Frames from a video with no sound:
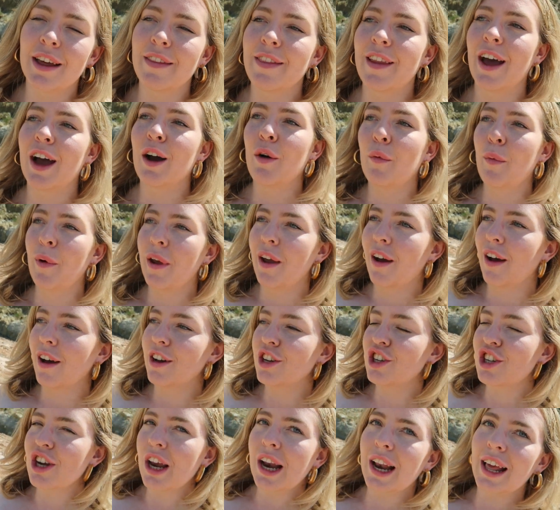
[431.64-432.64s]
and now we are
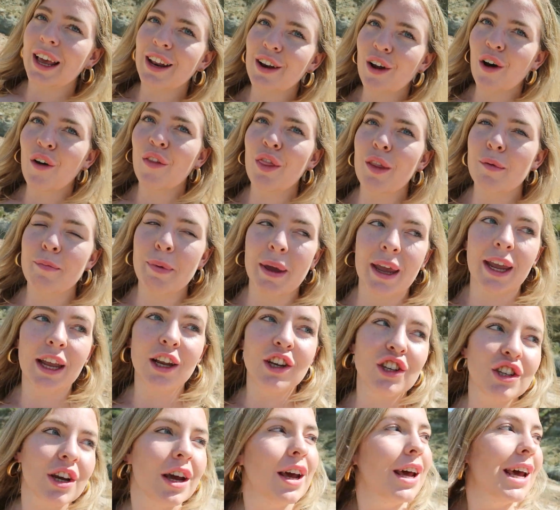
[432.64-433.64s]
chilling on the
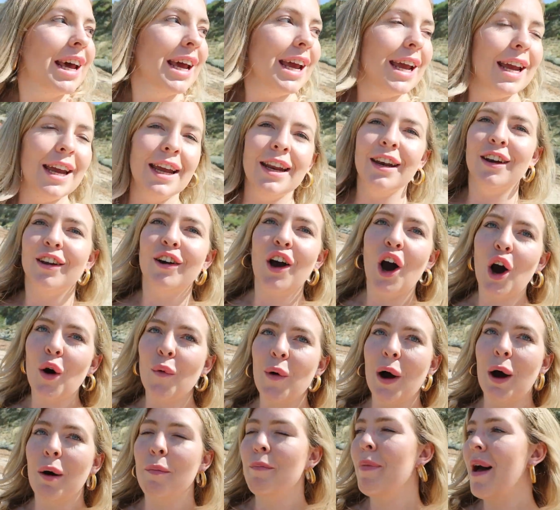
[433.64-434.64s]
beach in Colwell